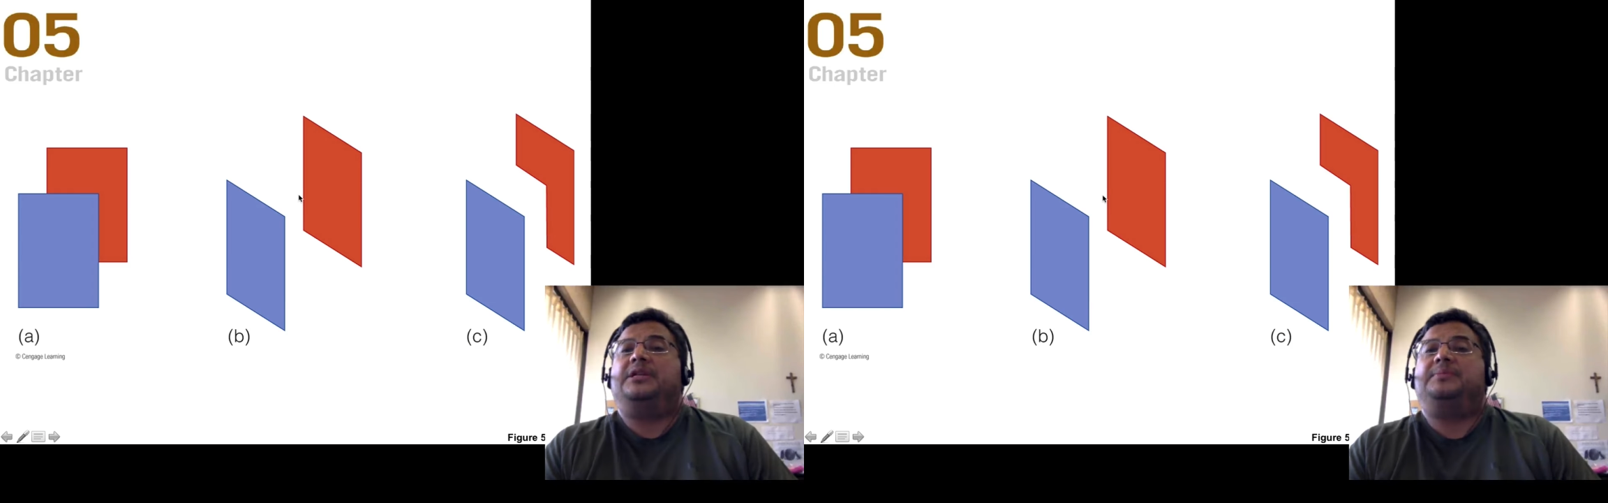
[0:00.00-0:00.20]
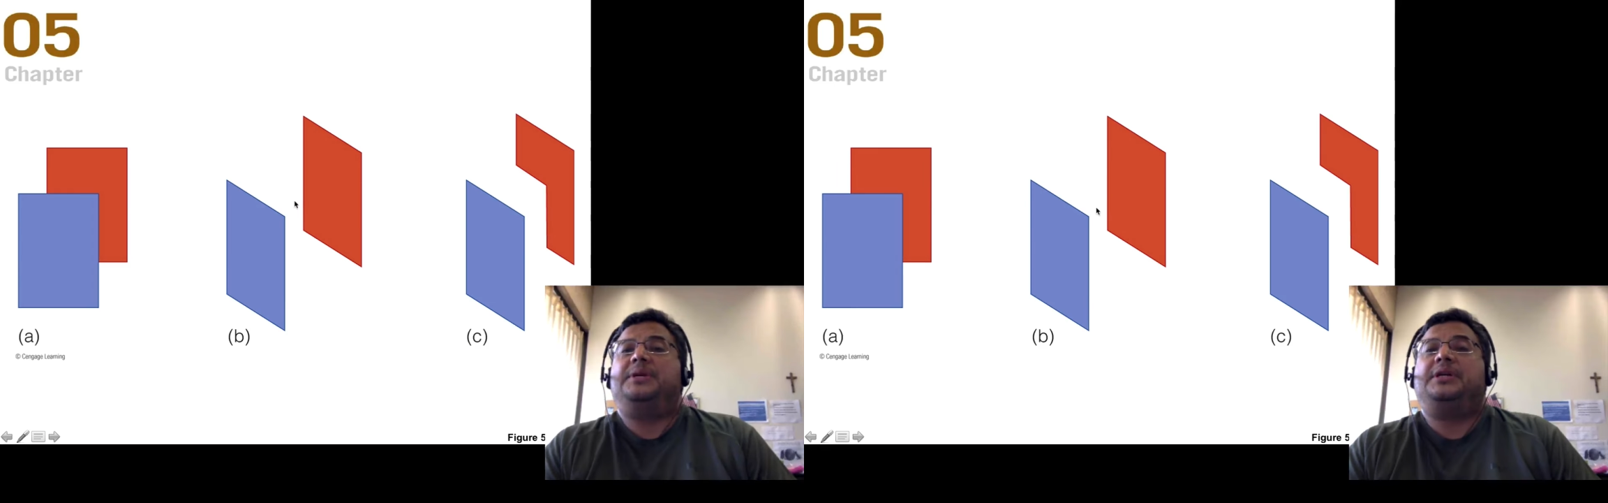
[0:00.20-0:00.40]

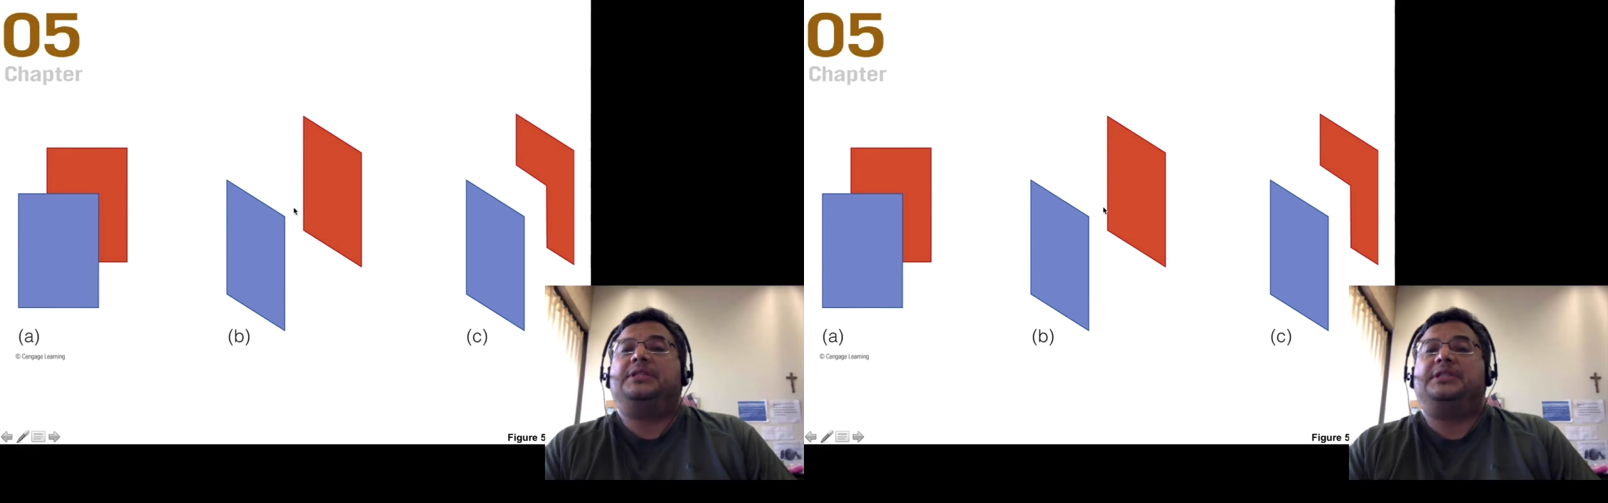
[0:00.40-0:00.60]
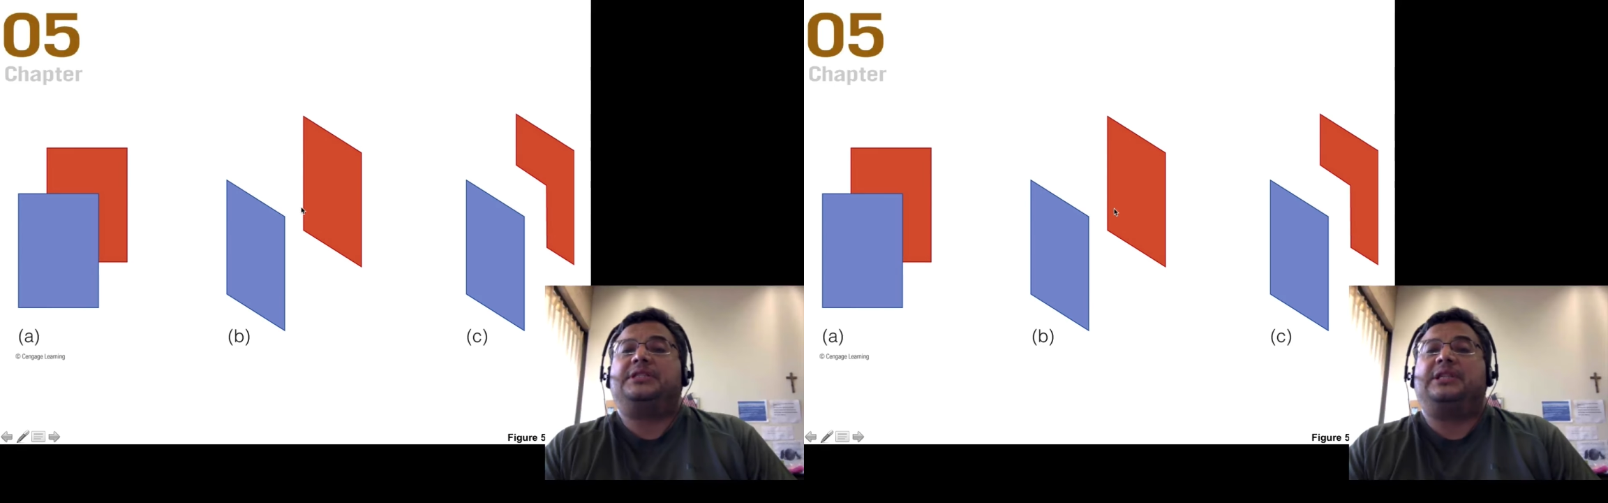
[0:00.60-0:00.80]
is
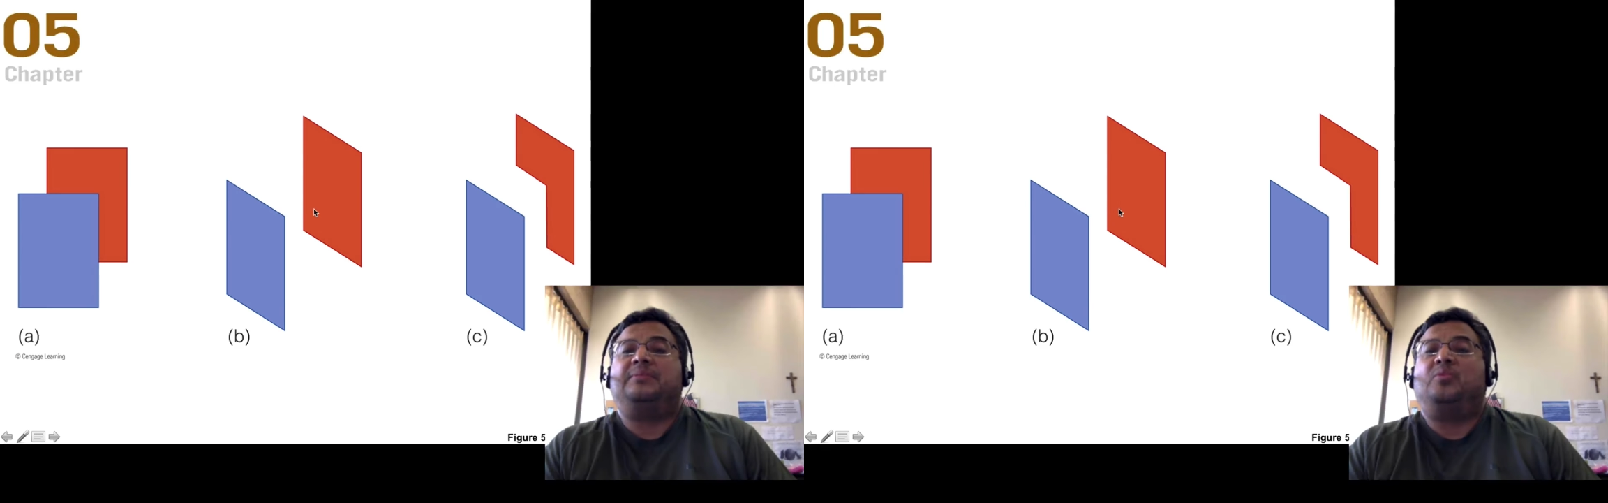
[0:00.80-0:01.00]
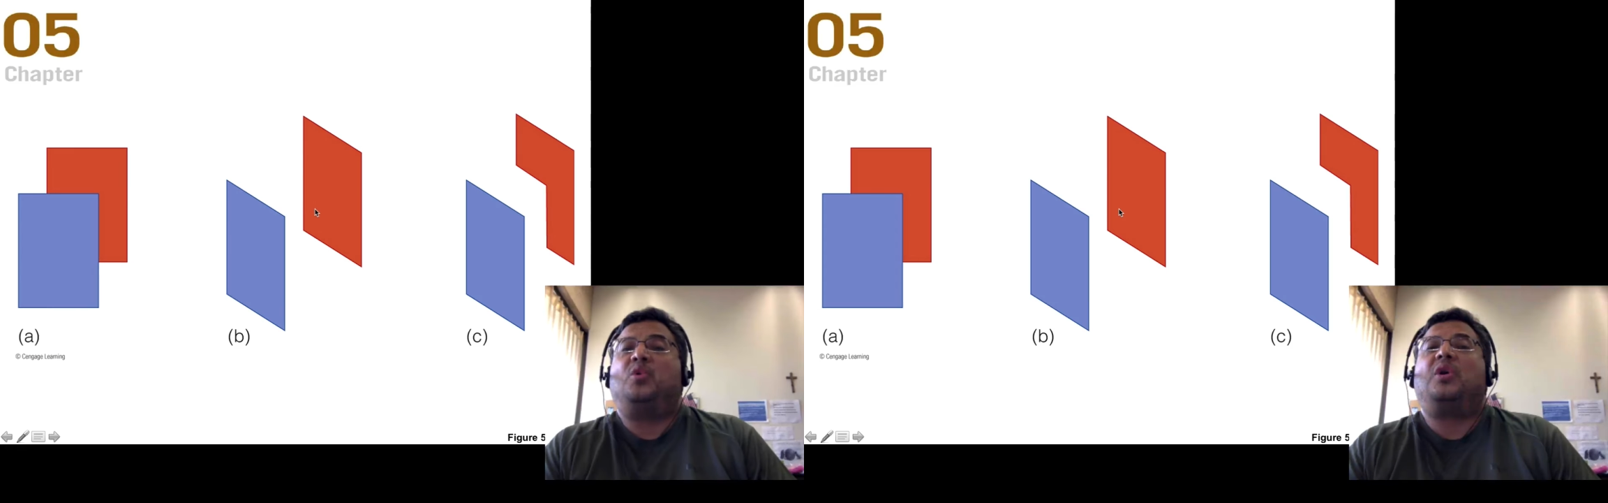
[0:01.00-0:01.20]
because it's
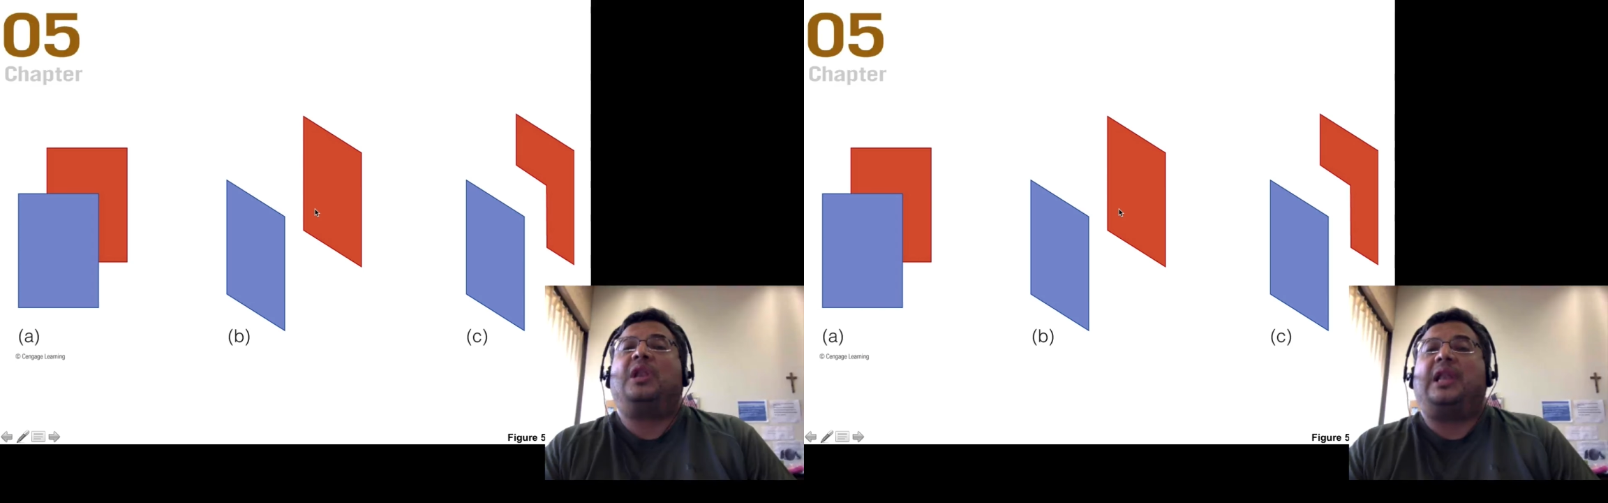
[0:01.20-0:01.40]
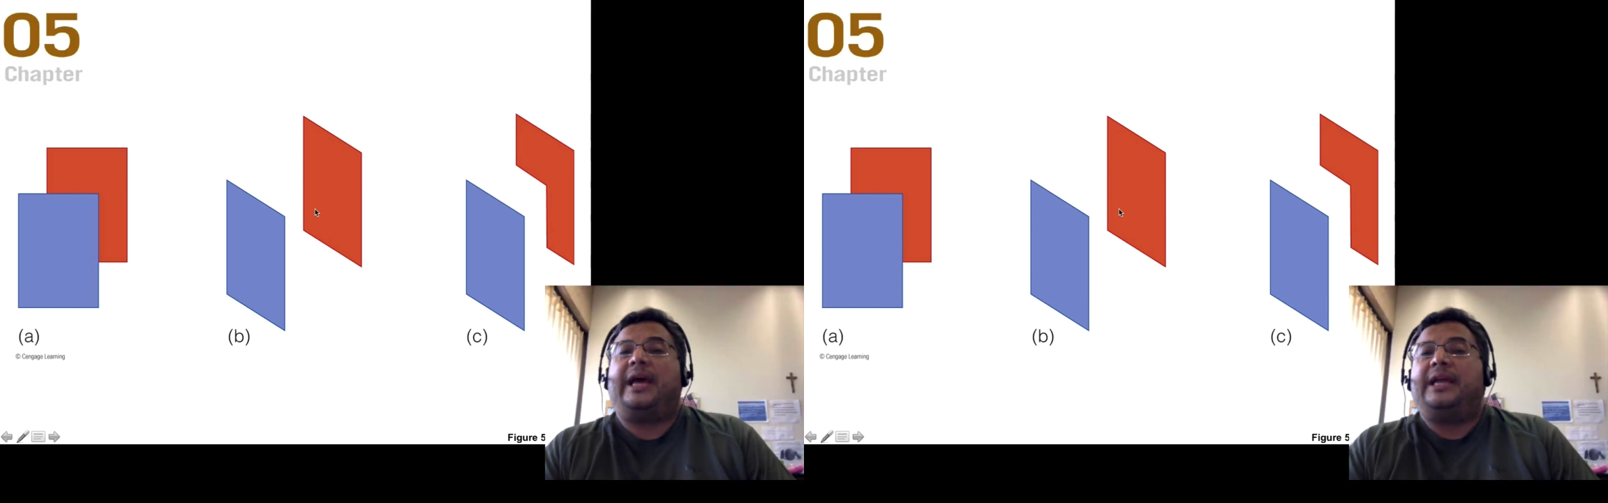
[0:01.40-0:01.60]
more
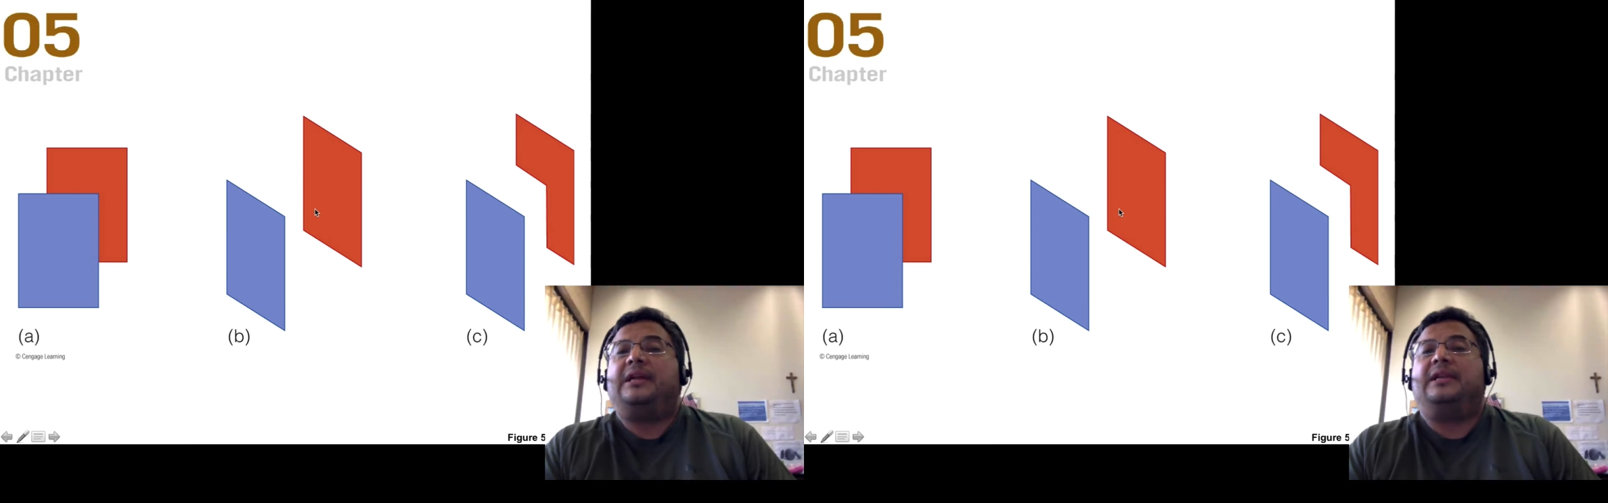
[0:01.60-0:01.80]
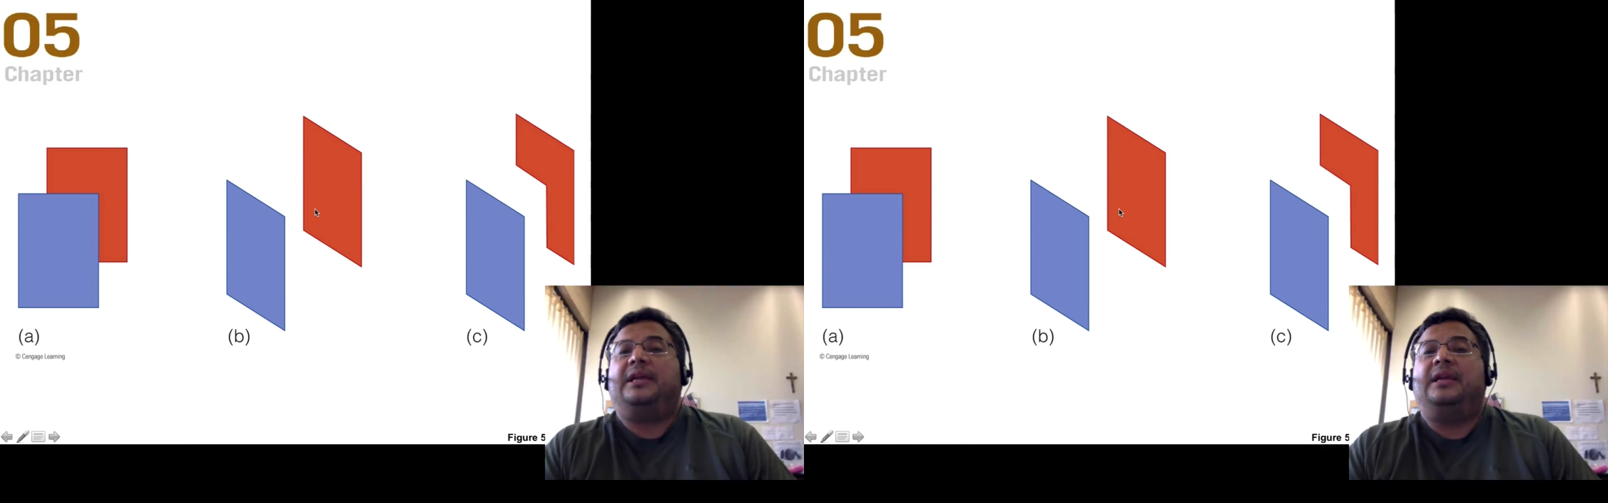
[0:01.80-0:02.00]

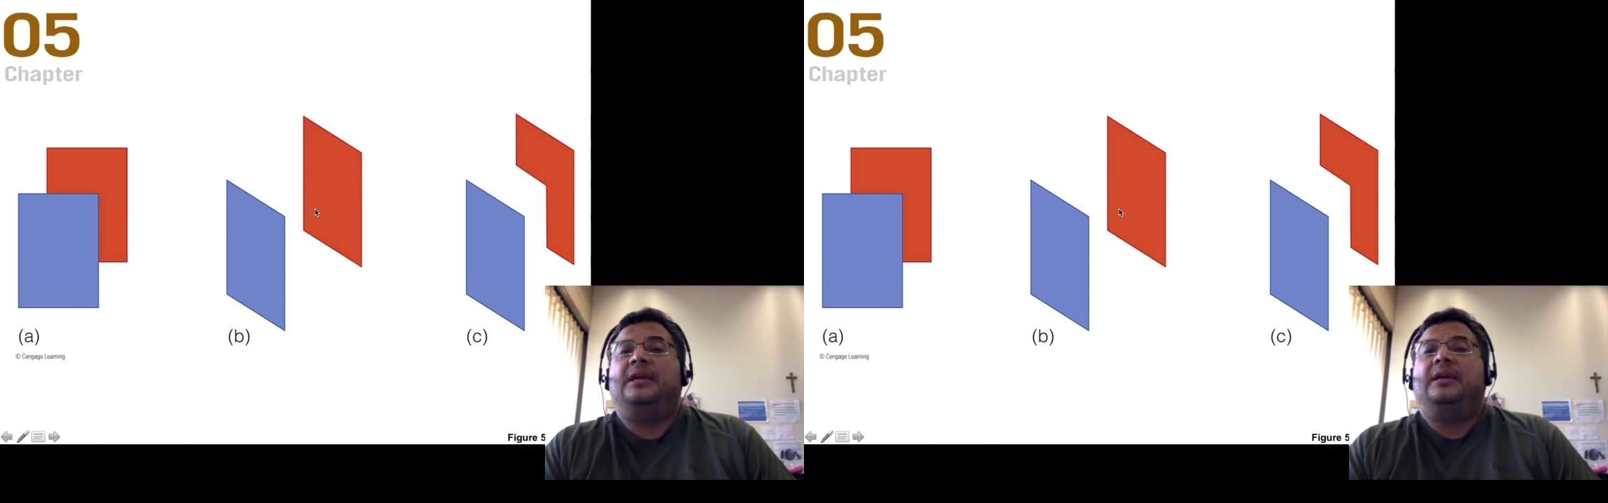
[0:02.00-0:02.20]
likely,